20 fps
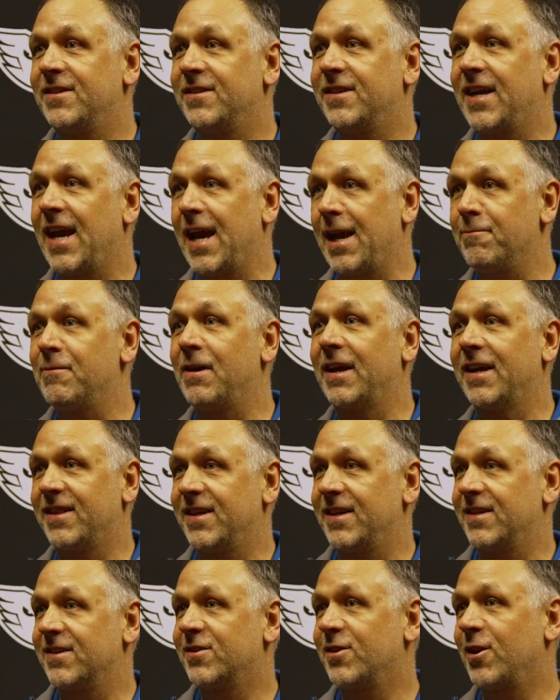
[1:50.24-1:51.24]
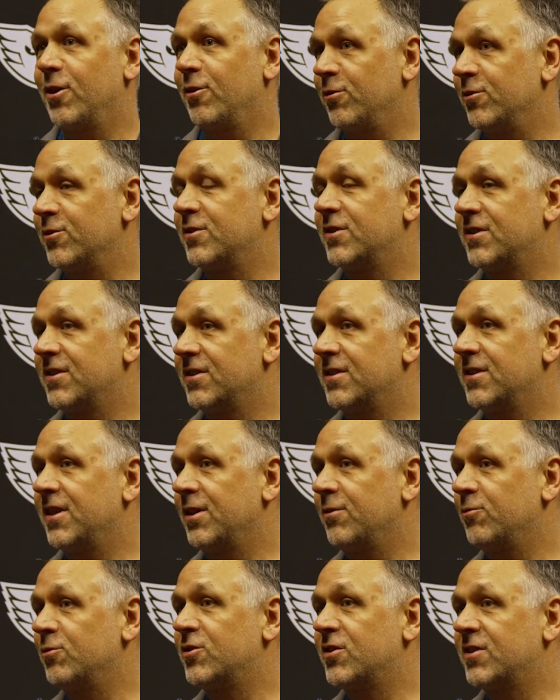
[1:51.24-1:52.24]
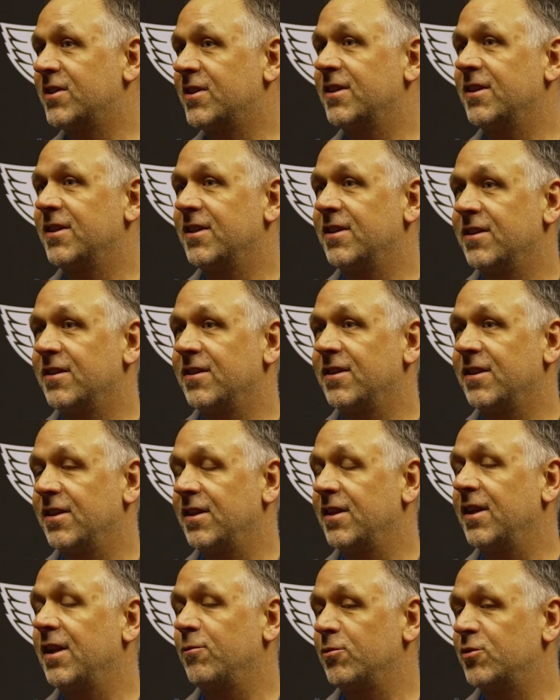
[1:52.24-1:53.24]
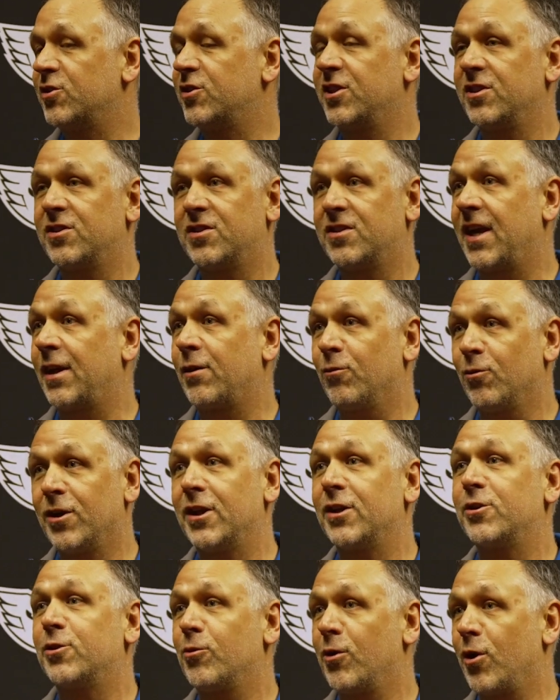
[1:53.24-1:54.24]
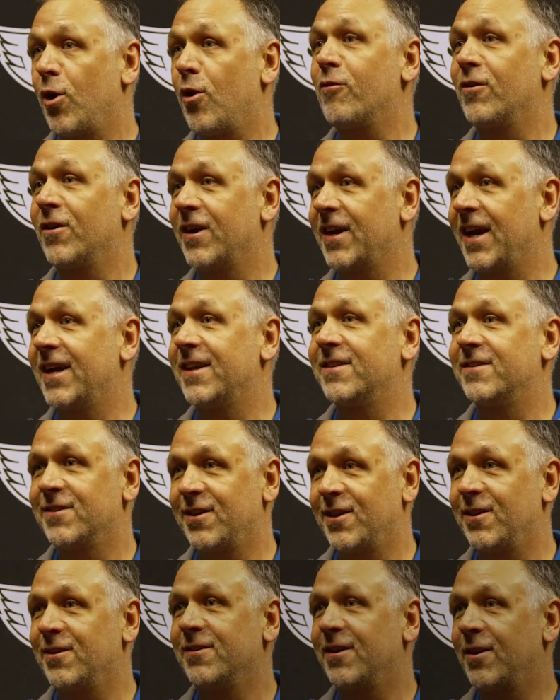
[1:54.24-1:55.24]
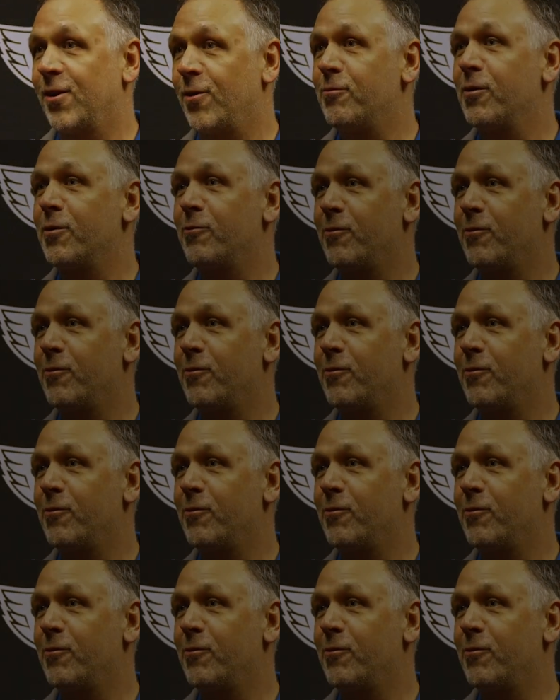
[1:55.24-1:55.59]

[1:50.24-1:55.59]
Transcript: game like this. So it was just like we're going to do it over again. So we